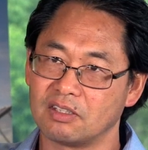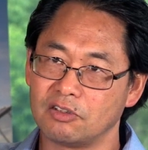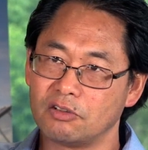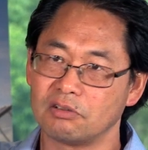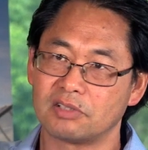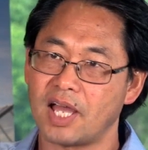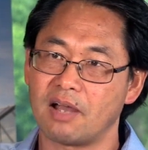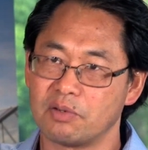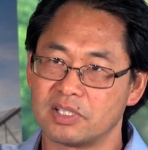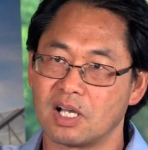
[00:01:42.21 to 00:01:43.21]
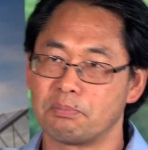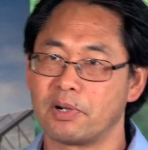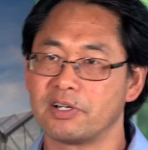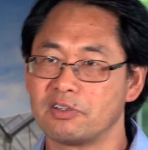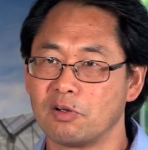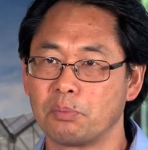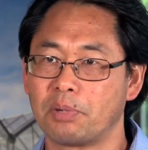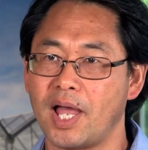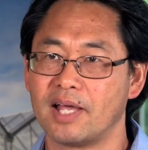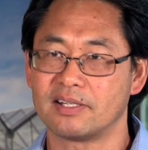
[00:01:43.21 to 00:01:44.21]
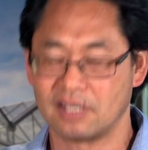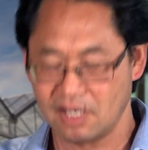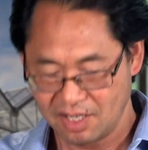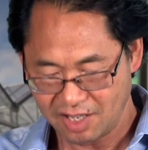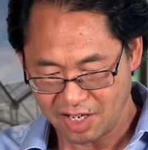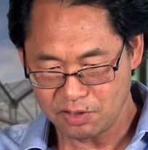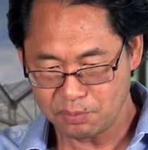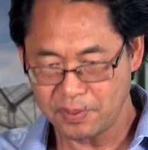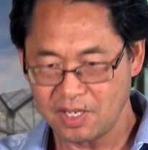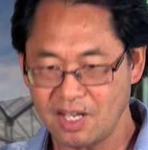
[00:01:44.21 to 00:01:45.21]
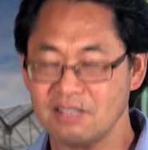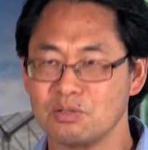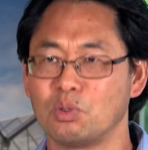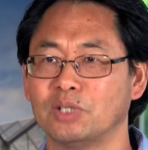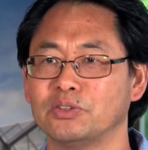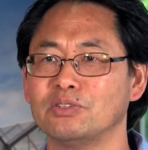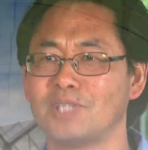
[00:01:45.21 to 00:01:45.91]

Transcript: use that without burning your plants. HPS will do